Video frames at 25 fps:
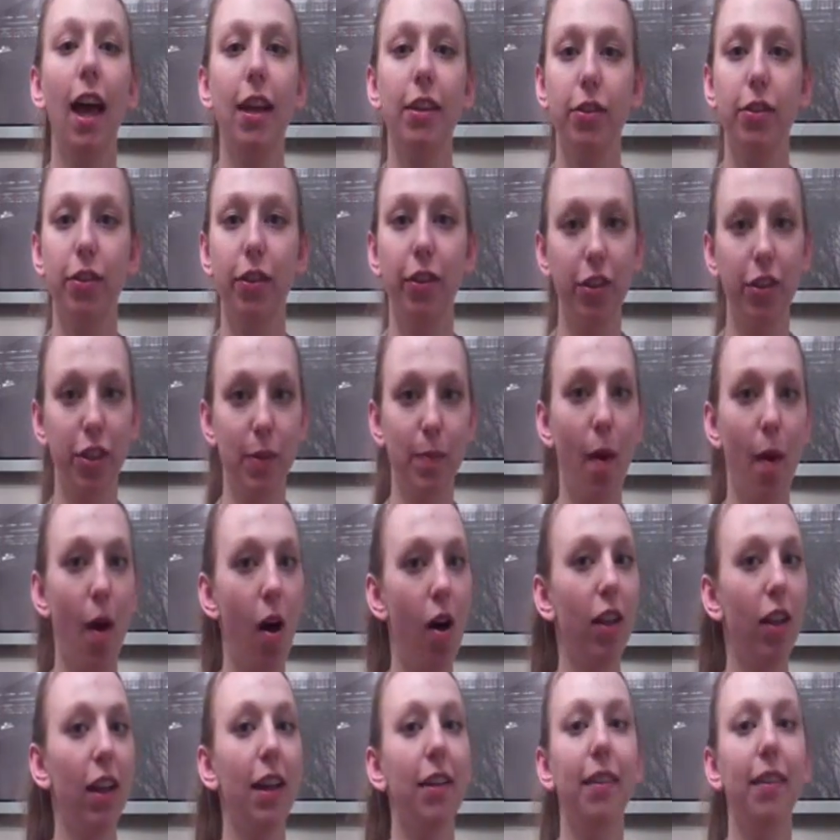so they're
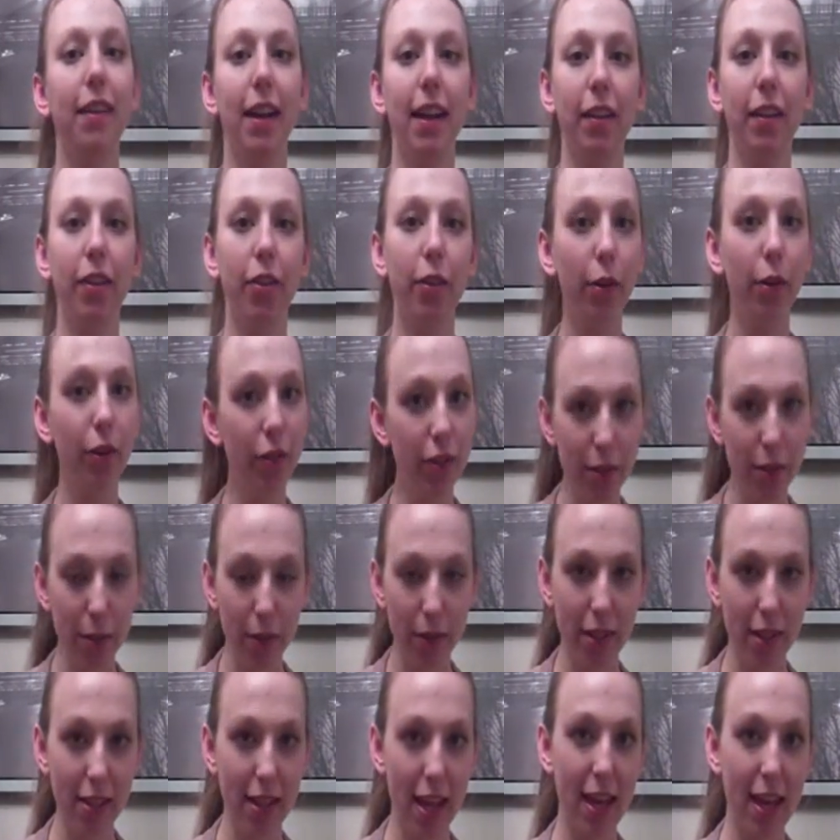small, and then I throw those in
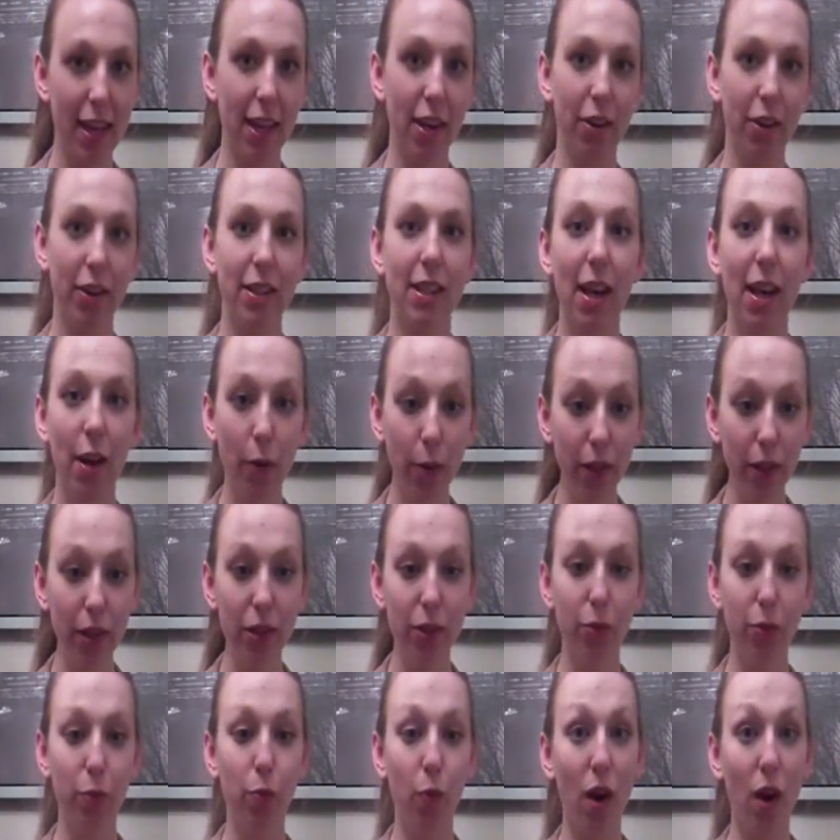with his egg yolk, because I only
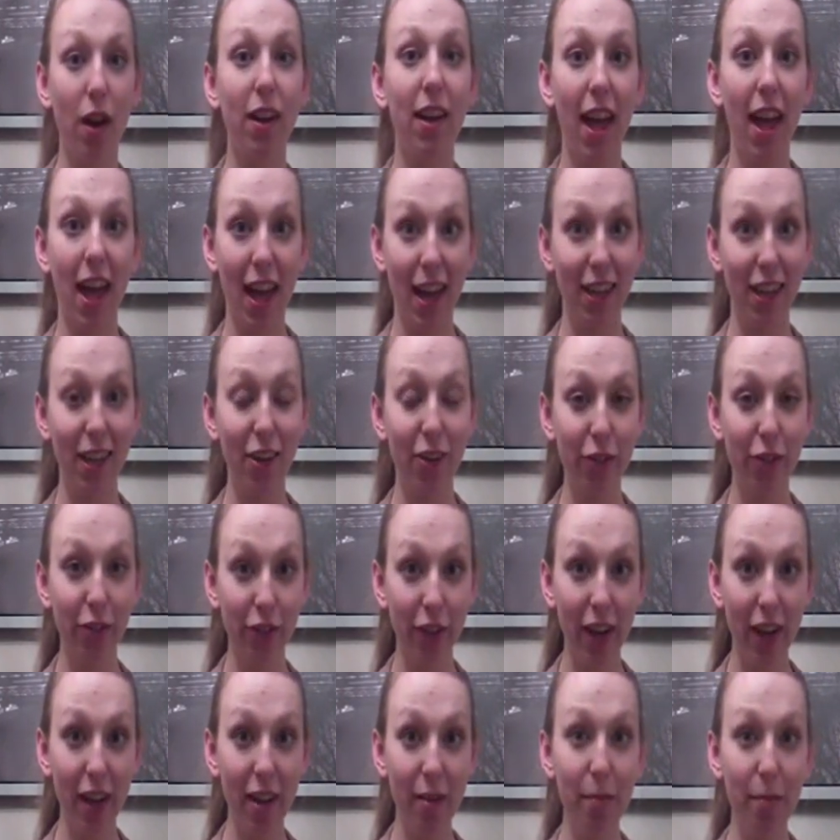do 1 egg yolk
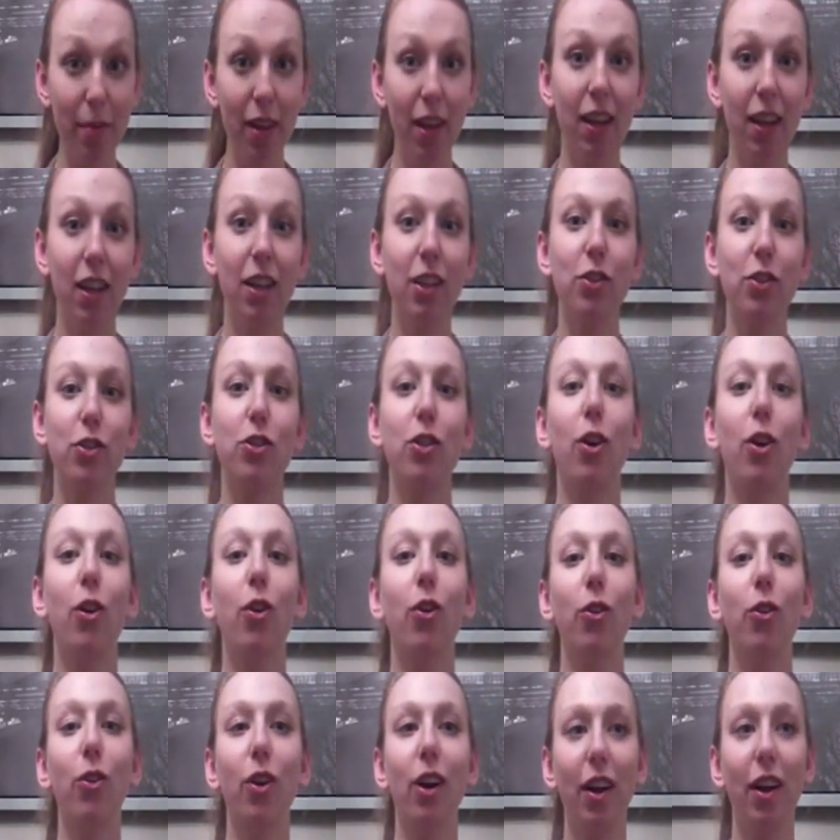for him,
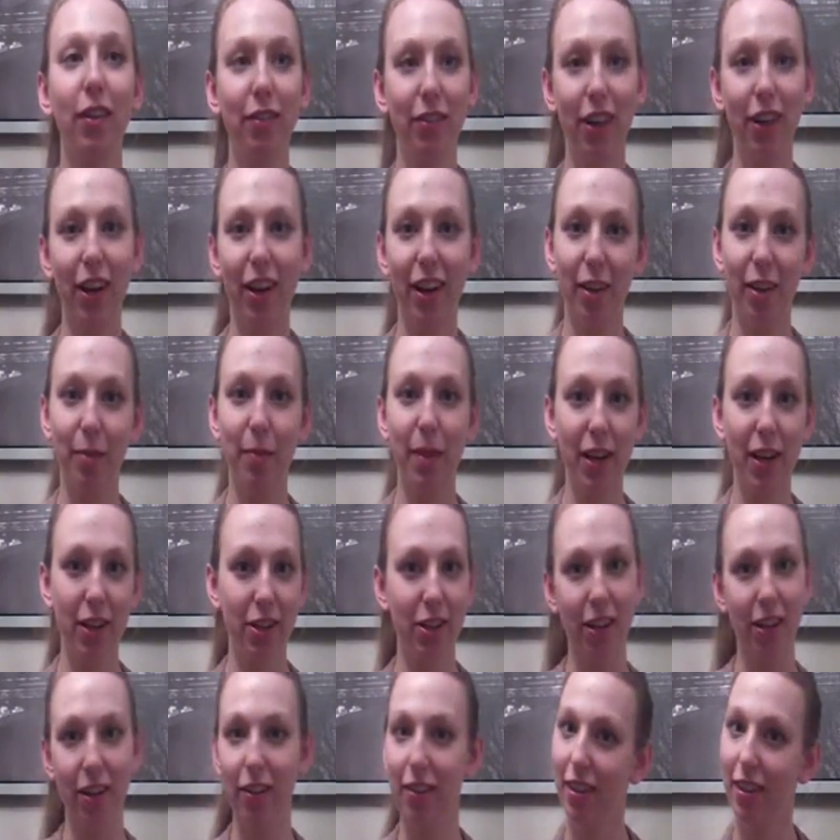so I've got to make
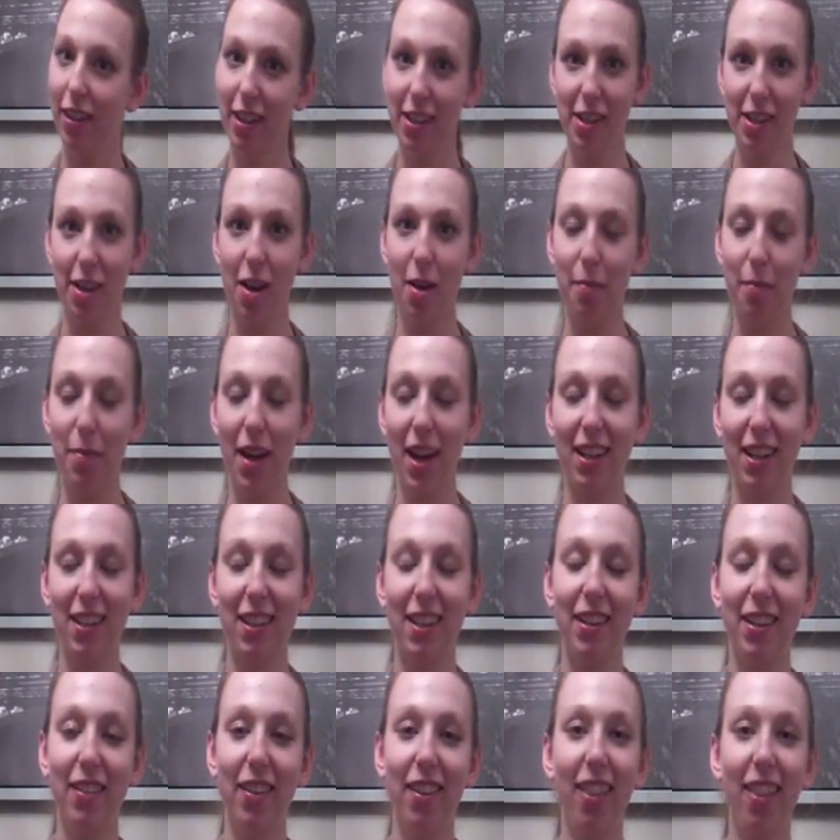sure everything's compact
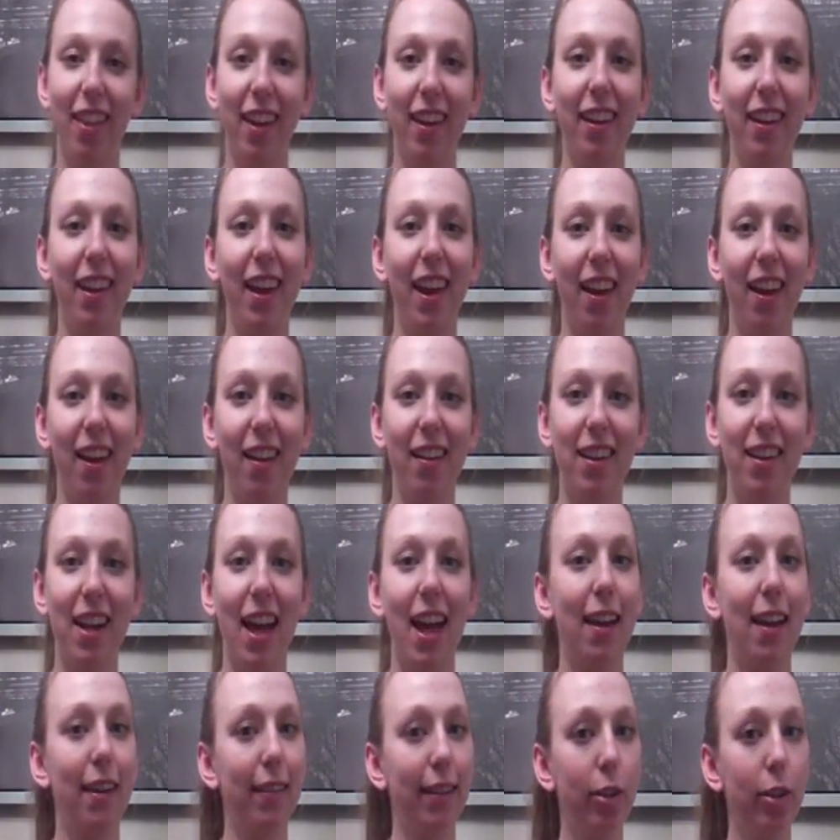and everything, and
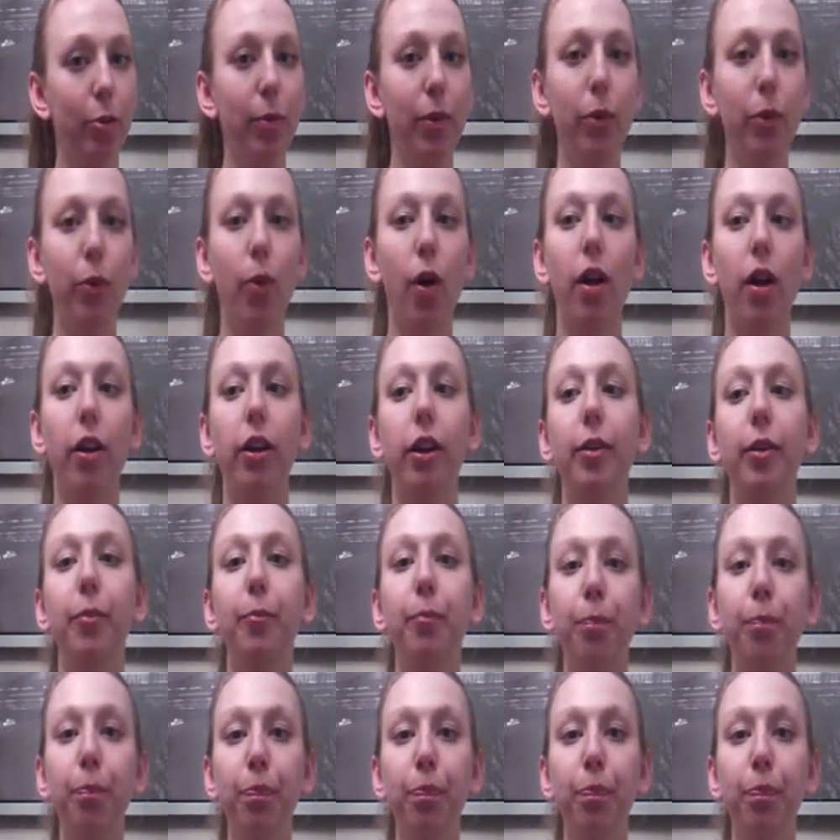I add a little bit of water,